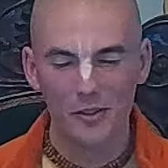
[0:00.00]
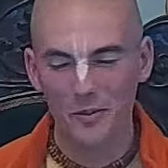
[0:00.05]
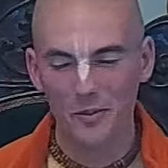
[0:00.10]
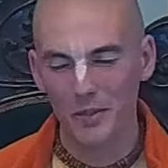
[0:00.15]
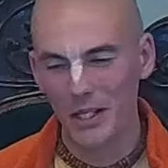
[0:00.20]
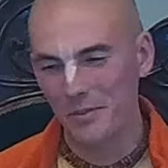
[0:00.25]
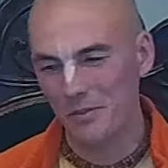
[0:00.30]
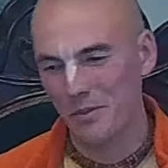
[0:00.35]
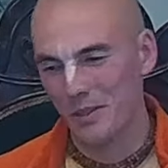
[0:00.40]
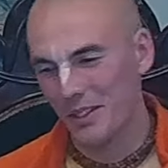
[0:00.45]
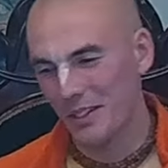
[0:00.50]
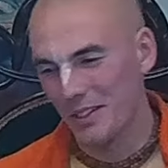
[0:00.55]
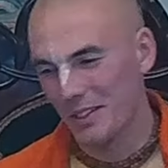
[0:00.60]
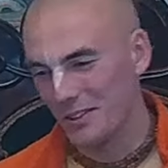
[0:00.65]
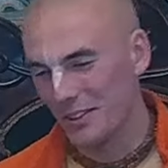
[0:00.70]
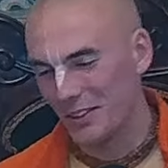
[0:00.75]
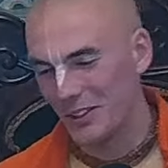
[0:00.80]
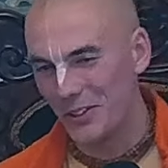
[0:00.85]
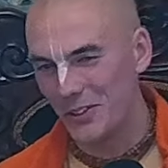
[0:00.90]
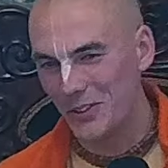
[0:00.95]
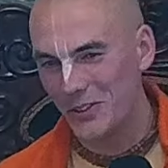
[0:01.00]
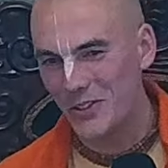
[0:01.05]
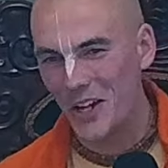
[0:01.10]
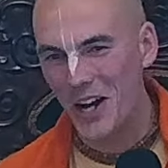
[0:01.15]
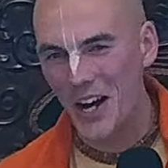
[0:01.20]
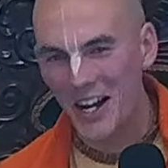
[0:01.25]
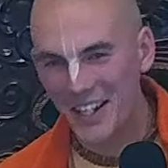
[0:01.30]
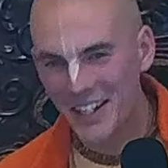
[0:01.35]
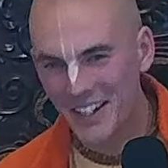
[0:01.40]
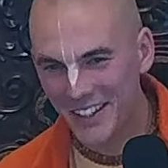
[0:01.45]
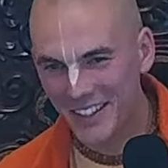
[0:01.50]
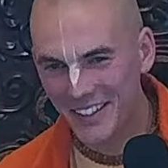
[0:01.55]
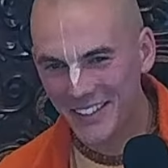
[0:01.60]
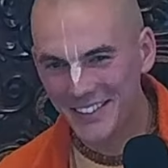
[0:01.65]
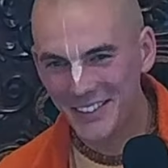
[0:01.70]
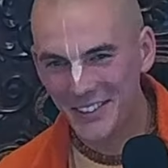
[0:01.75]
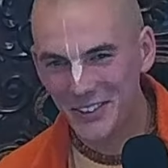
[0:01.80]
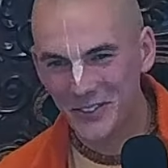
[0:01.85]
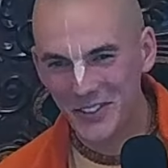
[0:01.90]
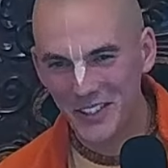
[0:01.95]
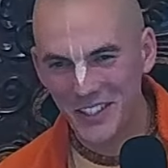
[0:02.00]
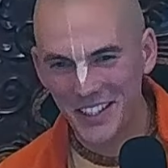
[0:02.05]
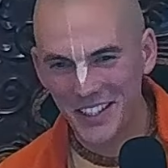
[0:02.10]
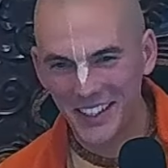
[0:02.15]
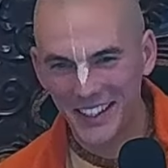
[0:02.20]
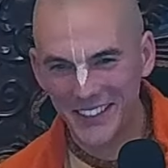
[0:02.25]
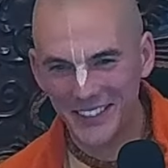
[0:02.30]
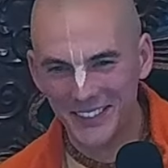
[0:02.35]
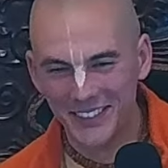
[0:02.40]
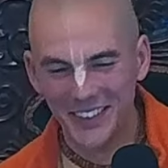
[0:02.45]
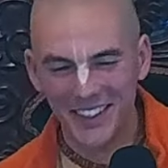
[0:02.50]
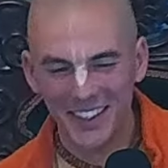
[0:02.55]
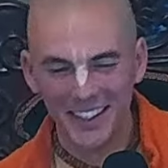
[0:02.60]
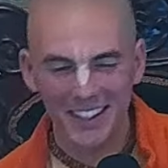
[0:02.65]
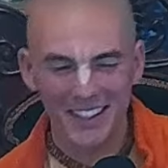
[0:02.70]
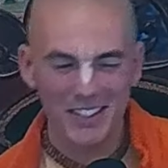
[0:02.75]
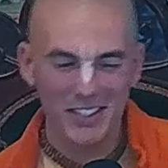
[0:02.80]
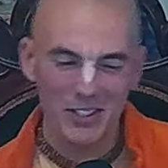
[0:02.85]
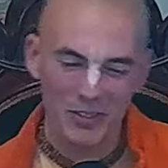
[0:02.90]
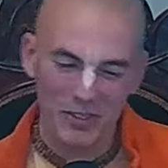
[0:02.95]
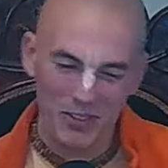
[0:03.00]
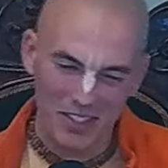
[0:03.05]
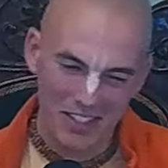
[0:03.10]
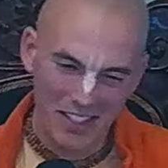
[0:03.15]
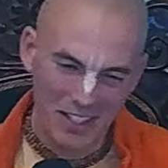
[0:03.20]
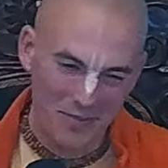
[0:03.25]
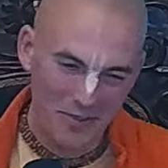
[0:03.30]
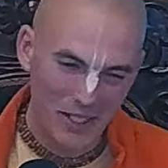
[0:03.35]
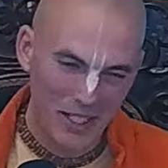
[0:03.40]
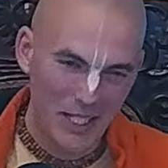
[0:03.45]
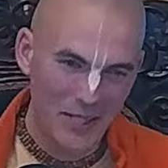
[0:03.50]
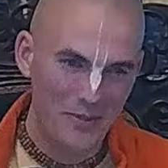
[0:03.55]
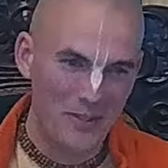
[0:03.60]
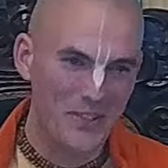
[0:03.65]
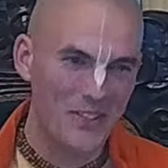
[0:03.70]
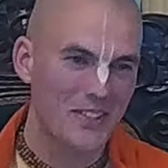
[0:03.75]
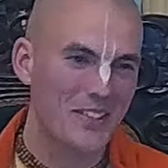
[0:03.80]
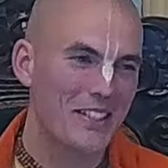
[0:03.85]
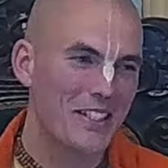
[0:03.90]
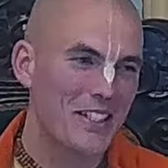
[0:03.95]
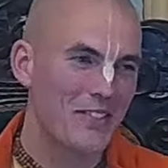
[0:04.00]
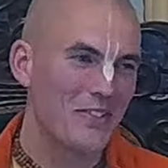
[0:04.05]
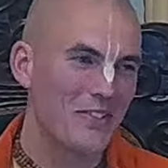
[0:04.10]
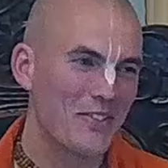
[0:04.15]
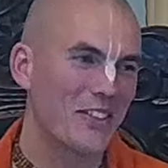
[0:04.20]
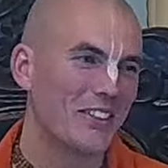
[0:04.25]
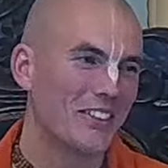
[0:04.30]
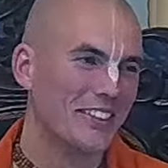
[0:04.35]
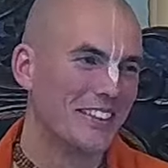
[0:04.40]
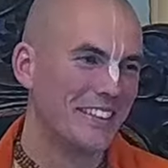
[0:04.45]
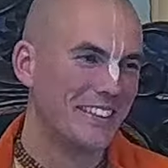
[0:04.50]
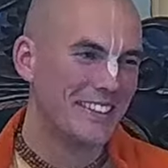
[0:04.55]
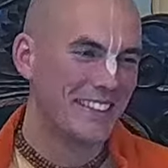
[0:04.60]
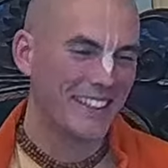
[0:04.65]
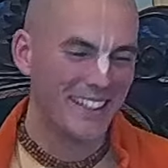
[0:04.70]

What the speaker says: We might be a little tired over time. So it becomes difficult.